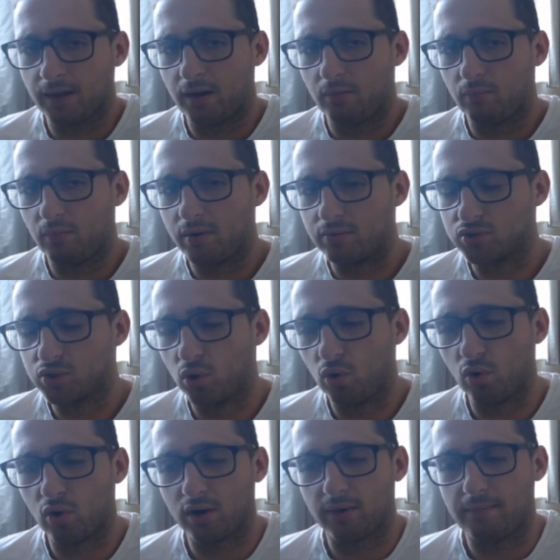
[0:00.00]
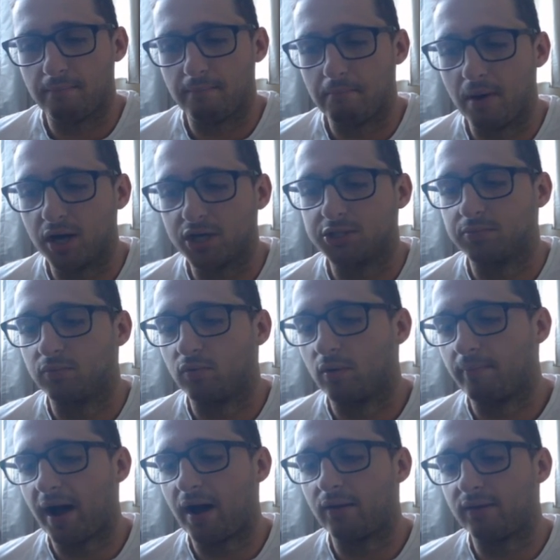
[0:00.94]
we will talk much more
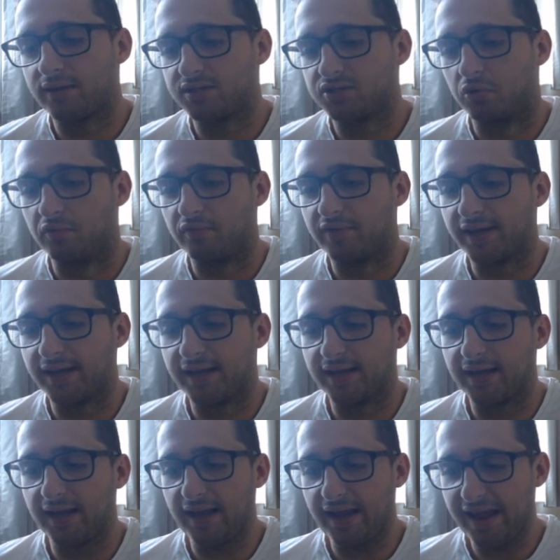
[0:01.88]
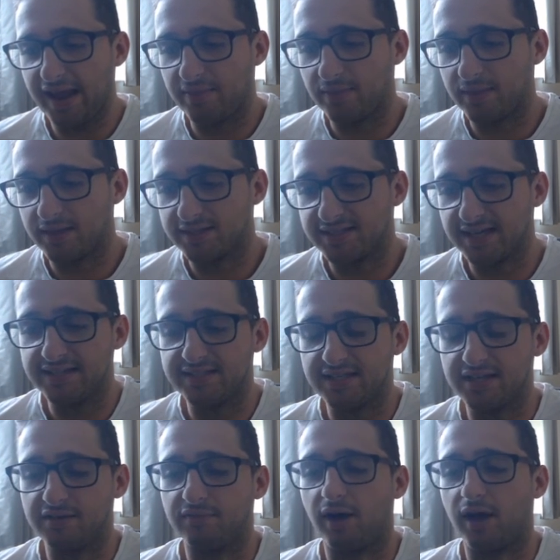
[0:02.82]
about this sort of thing in the CT
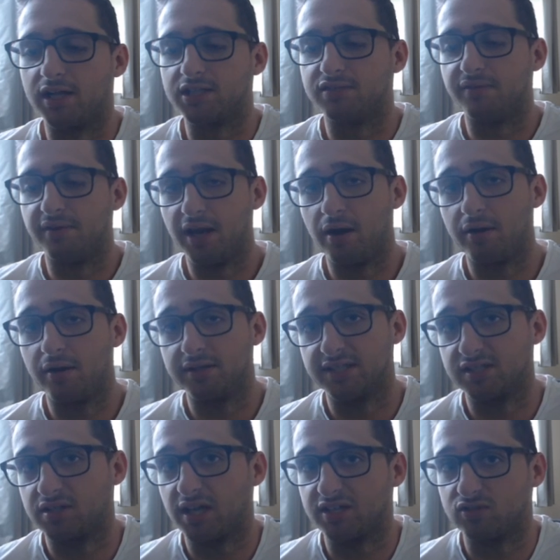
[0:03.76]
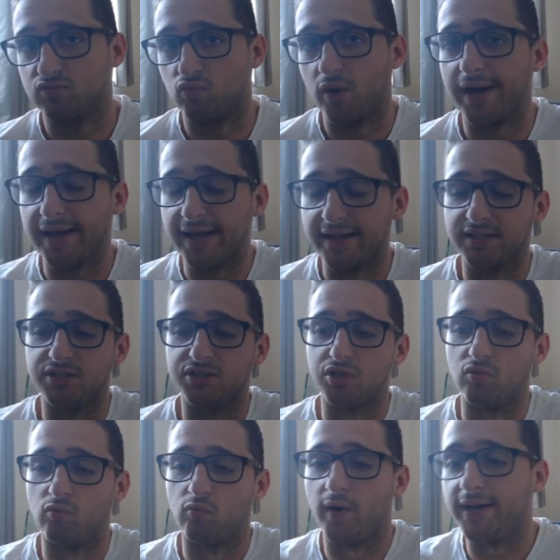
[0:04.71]
Advanced video, because this gets really
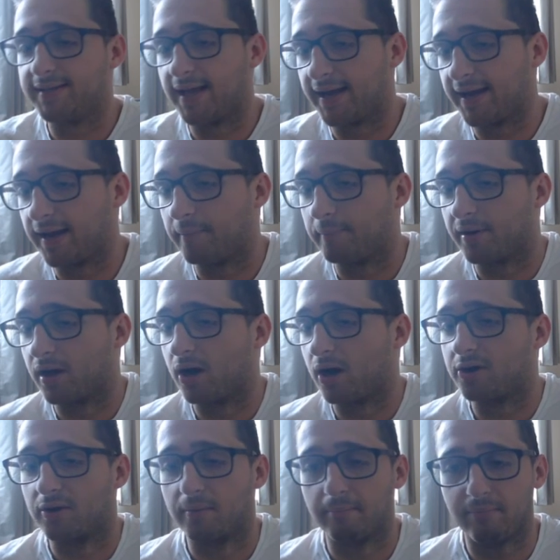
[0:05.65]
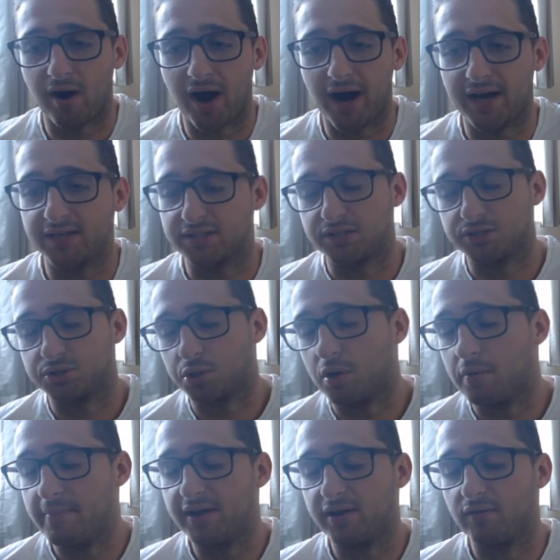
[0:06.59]
into retaking banana and bracket control
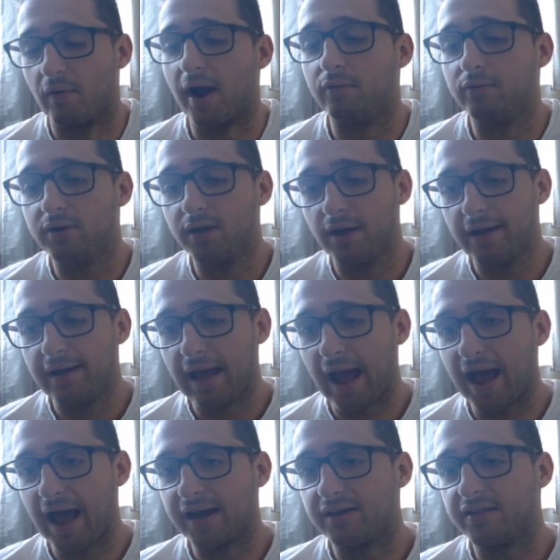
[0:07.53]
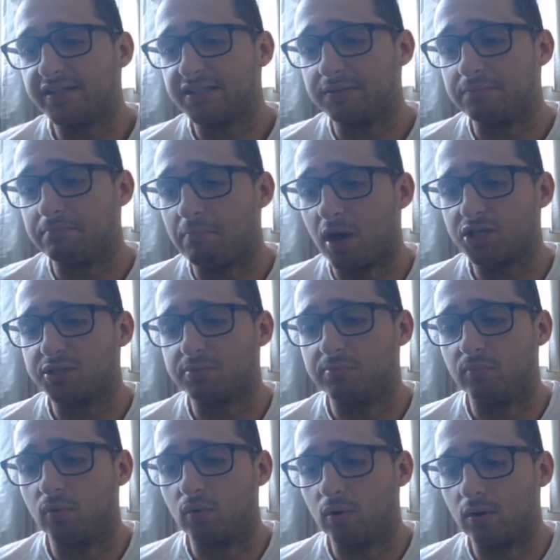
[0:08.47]
mid-round. And this is much
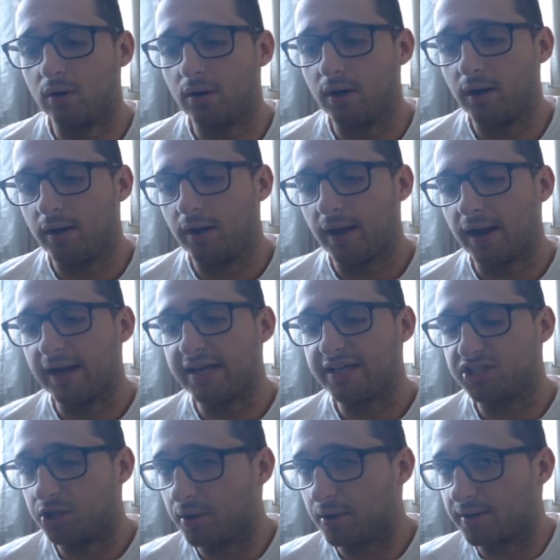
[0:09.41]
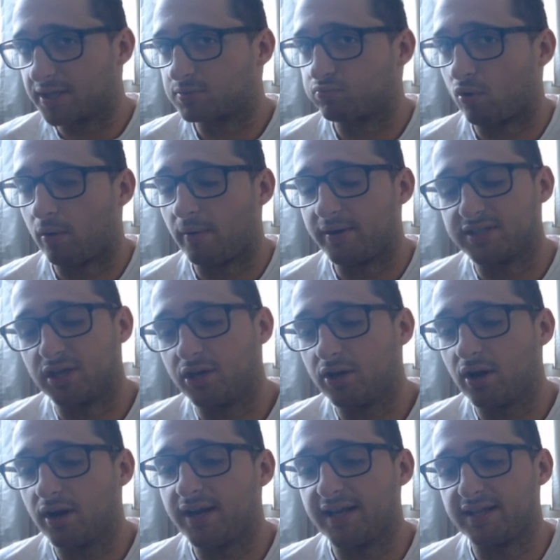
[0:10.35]
more, at least doing this it's a good
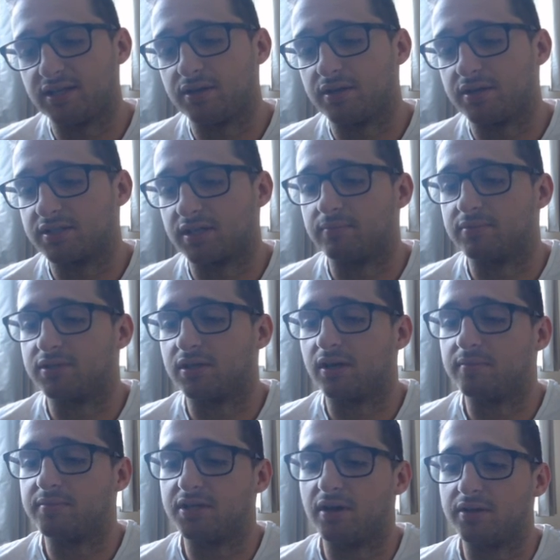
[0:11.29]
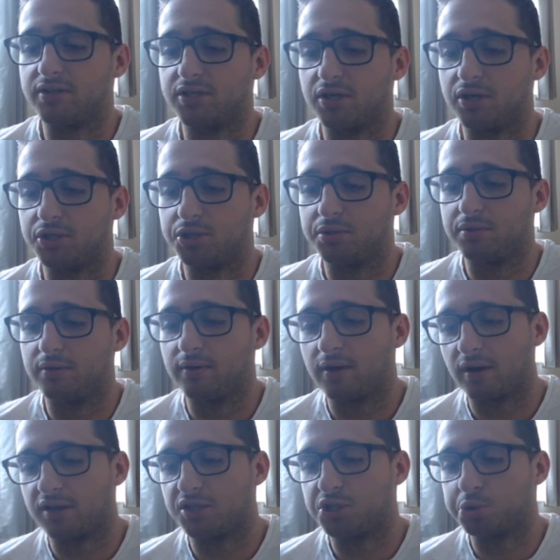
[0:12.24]
idea to do it sometimes, you know, it's a good
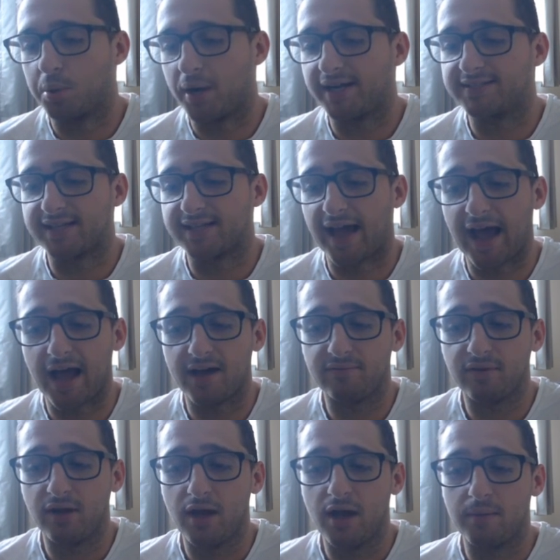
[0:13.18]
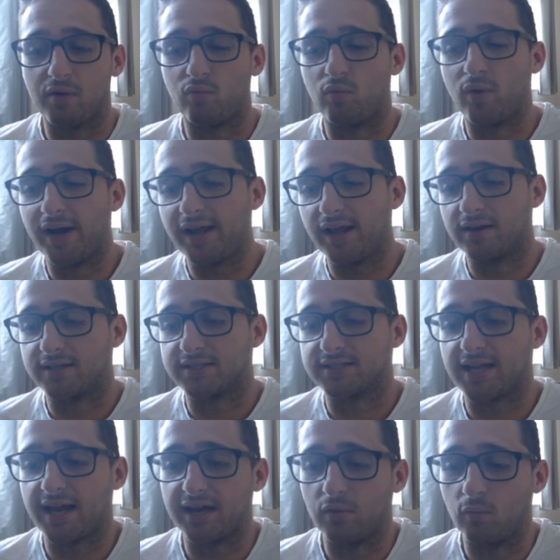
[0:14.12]
kind of trick to have, but really
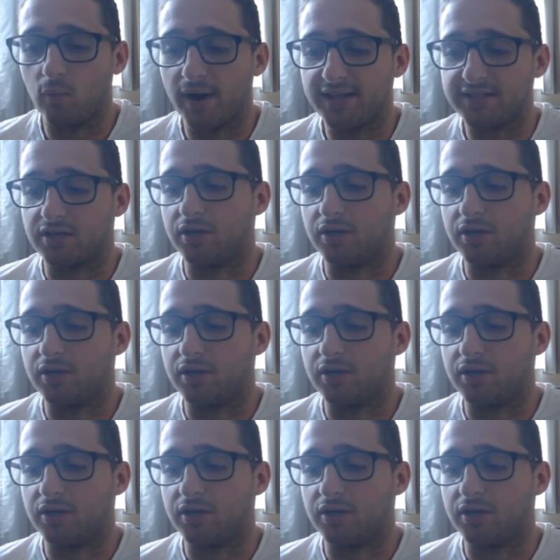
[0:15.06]
understanding when it's a